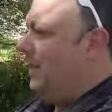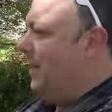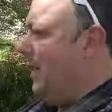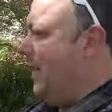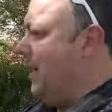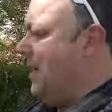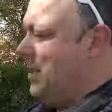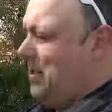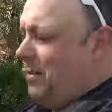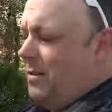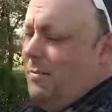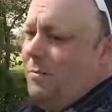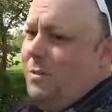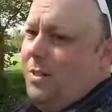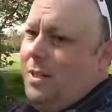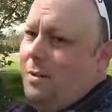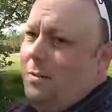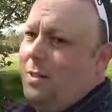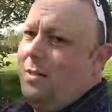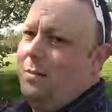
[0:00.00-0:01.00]
yeah, yeah. He's doing
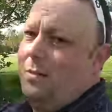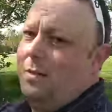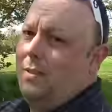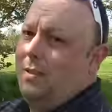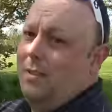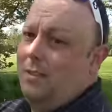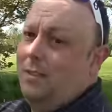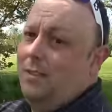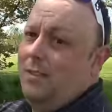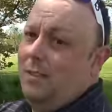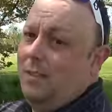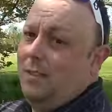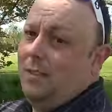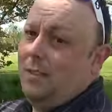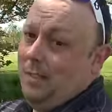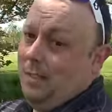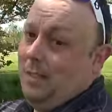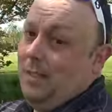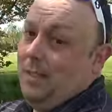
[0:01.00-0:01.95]
really well. Right from the start.